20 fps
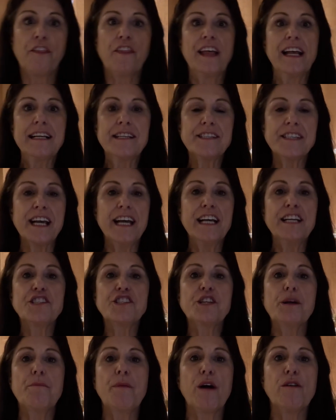This is
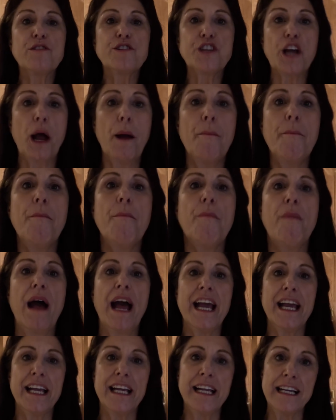the most
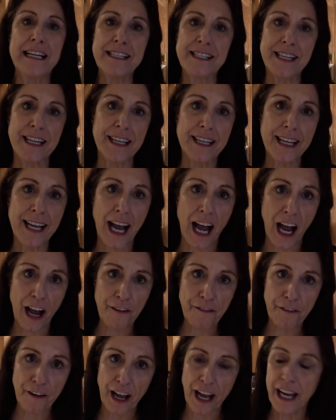amazing
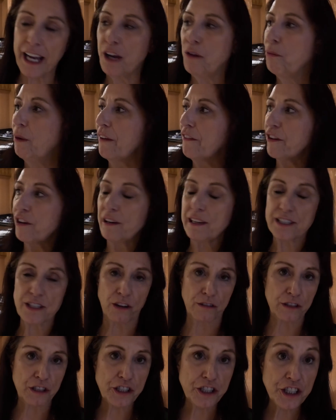cafe, whether it's
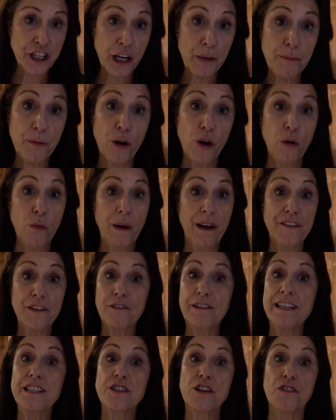on a ship or whether
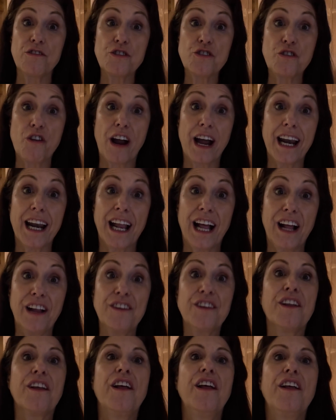it's on dry
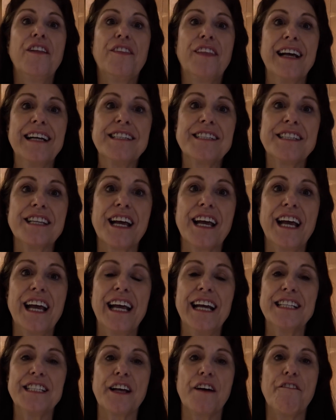land. This
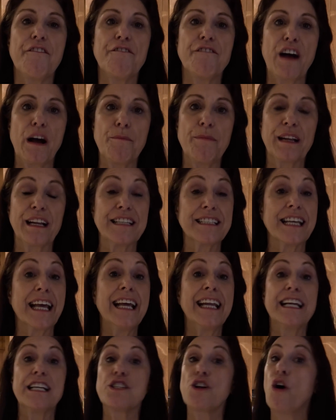is fabulous.
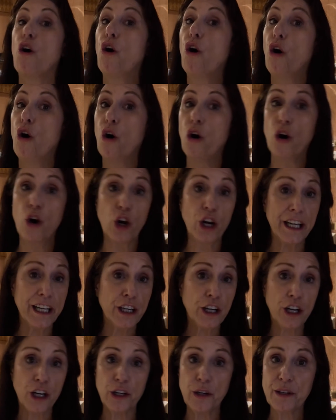It is all
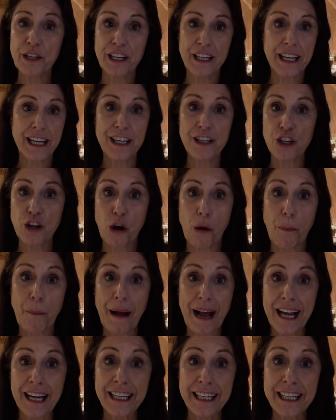included in your
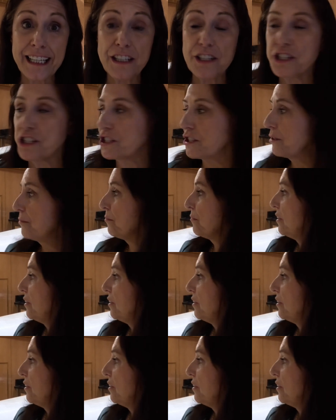package,